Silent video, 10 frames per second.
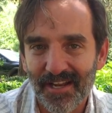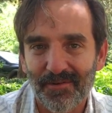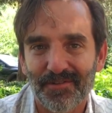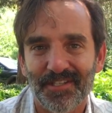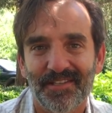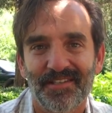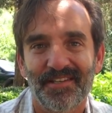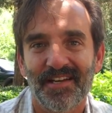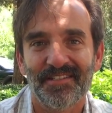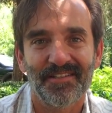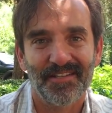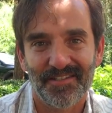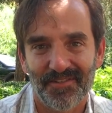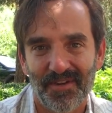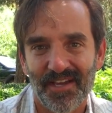Anyone who says it
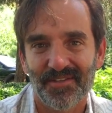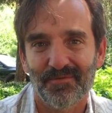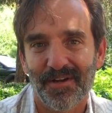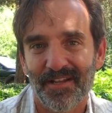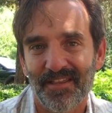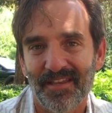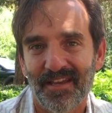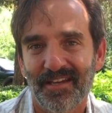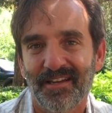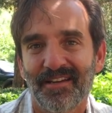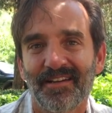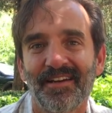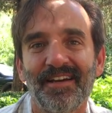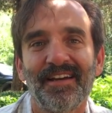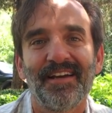hasn't read a thing.
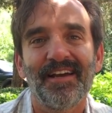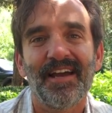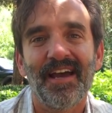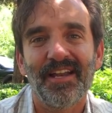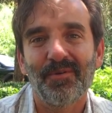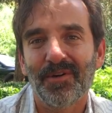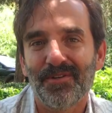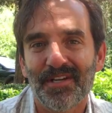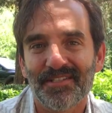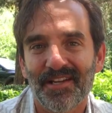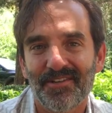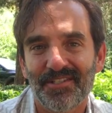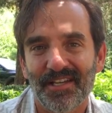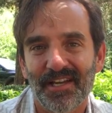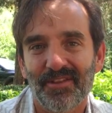Anyone who doesn't
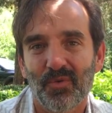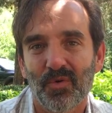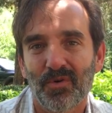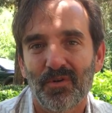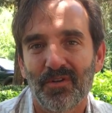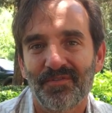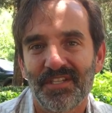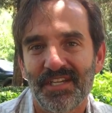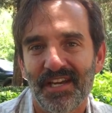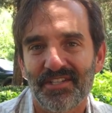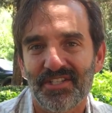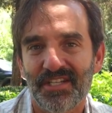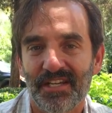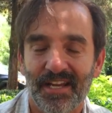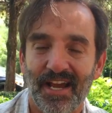understand the role of
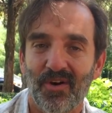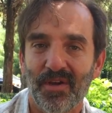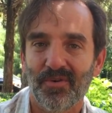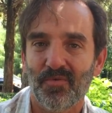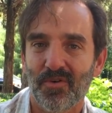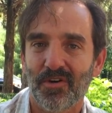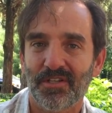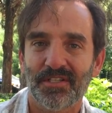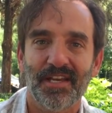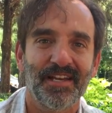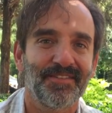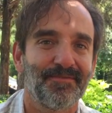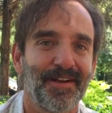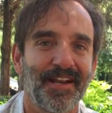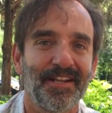THC and how it works hasn't
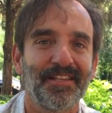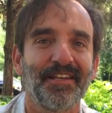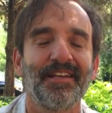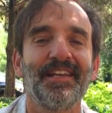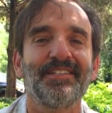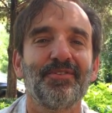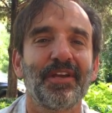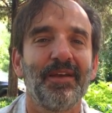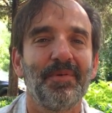read anything, and that's okay.